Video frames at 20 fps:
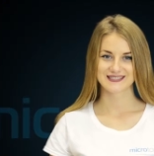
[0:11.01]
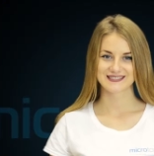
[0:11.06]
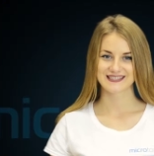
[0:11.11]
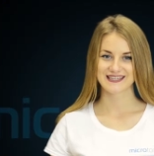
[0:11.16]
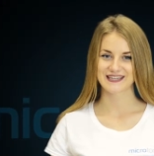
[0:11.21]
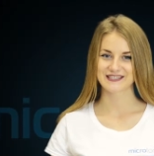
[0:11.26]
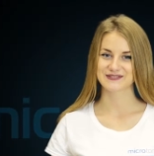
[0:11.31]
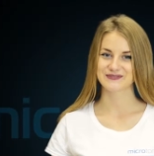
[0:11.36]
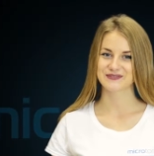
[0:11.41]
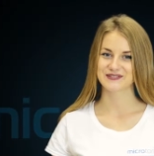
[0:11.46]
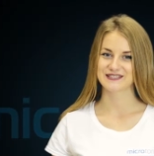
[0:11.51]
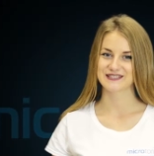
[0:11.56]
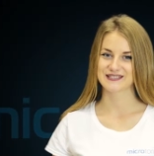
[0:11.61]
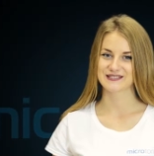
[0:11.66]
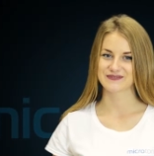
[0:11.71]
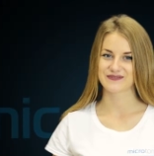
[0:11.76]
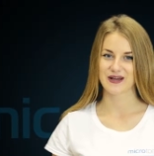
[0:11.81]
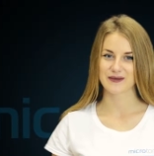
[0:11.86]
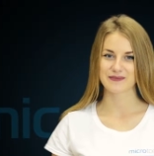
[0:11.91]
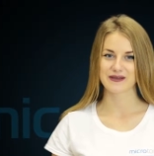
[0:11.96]
Hi,
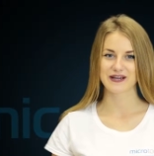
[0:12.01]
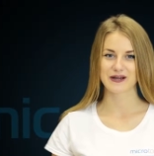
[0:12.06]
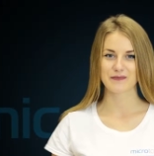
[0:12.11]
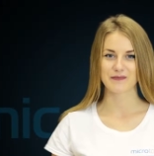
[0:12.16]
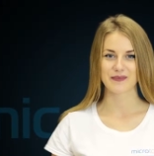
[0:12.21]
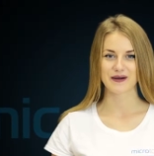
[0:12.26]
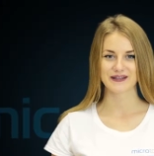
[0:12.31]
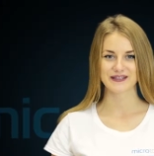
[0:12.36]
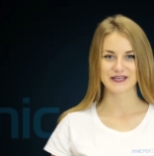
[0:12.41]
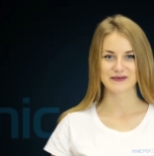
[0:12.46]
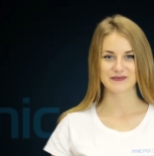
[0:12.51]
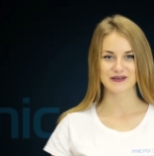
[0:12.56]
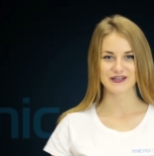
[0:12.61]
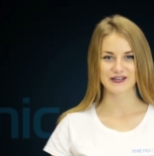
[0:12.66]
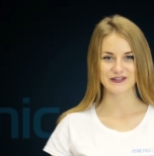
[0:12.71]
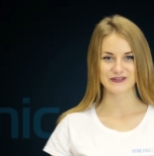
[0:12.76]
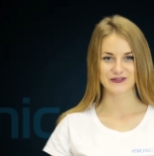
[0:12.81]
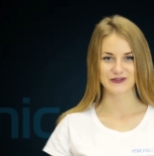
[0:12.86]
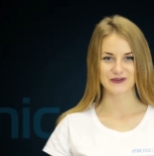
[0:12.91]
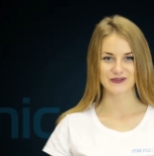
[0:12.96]
I'm from
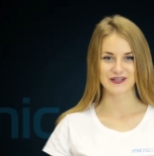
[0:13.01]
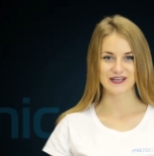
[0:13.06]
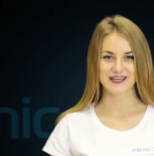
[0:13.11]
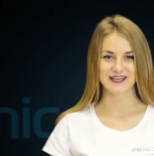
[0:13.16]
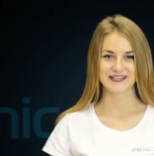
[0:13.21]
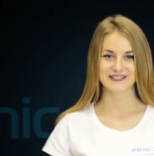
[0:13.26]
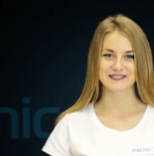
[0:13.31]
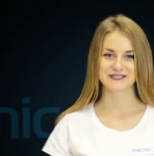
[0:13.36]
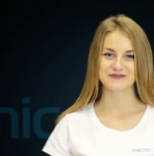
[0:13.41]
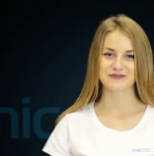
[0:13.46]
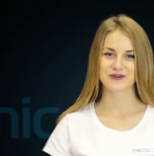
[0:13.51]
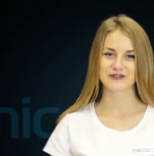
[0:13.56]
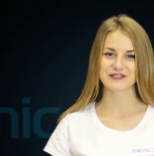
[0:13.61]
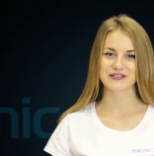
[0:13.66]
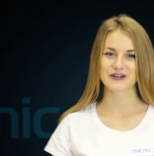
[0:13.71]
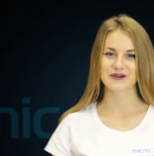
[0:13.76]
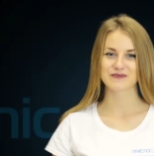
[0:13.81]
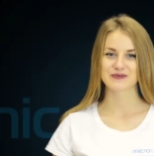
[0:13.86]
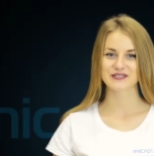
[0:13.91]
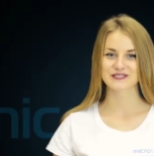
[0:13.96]
Microton company.
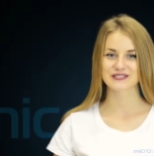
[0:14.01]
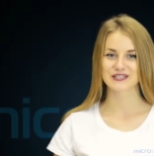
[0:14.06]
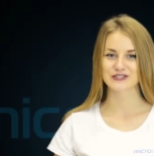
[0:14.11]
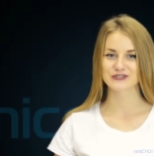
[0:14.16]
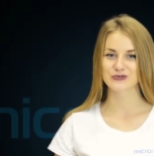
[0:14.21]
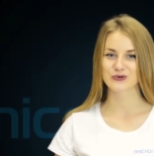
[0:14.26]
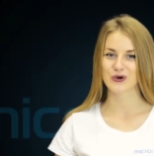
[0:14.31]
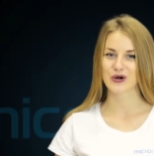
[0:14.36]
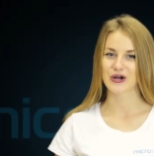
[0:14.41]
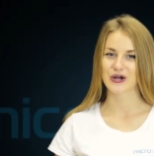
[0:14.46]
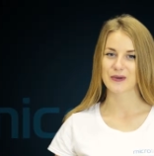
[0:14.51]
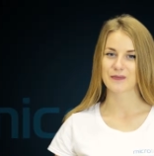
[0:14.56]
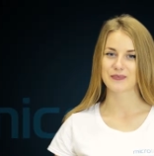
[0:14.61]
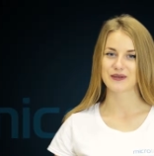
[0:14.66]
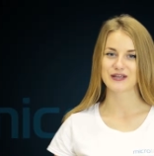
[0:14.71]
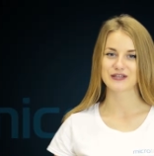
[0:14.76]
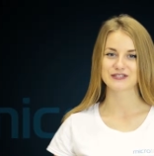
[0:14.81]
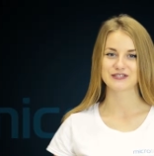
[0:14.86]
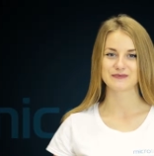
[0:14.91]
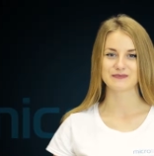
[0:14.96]
Today I'll
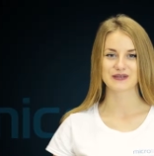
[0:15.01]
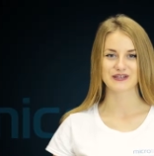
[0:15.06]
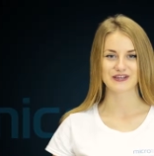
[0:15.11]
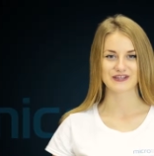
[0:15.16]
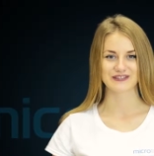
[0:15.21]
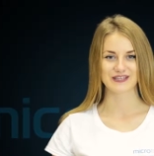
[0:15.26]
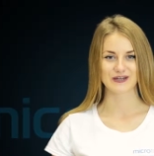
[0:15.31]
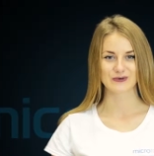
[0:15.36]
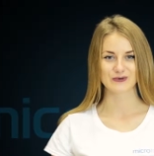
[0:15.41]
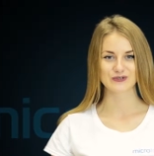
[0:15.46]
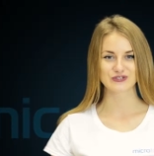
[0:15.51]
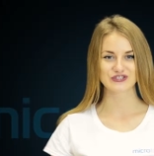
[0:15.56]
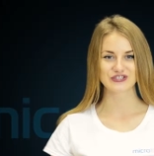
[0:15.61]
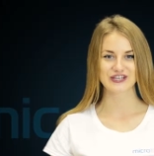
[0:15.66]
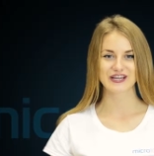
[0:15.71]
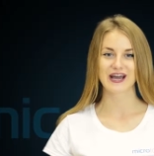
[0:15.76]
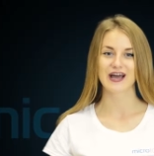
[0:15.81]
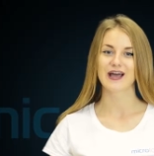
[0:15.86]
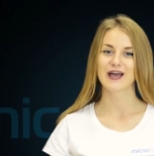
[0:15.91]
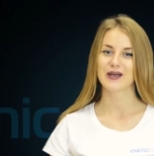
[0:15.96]
tell you about the
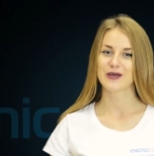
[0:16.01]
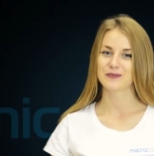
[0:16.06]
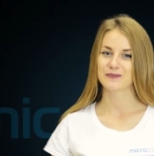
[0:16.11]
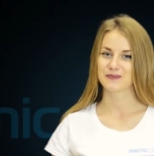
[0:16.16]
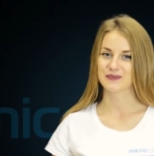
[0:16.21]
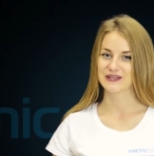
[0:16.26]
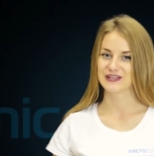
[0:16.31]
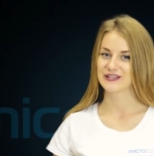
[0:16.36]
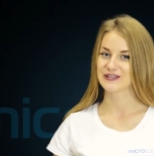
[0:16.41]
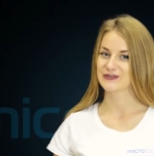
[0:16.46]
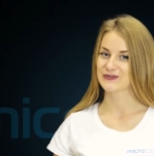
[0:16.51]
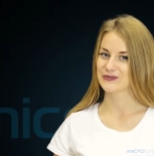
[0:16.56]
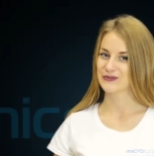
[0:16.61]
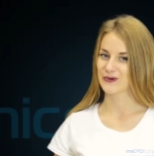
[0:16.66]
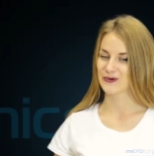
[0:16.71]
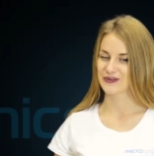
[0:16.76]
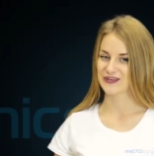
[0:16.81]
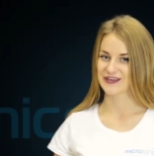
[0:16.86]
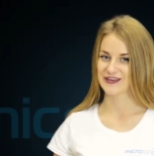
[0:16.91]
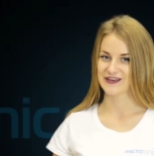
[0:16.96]
Nokia Mini
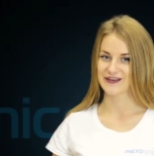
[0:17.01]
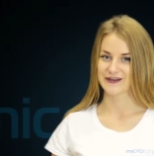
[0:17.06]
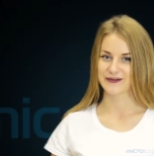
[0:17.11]
Kit.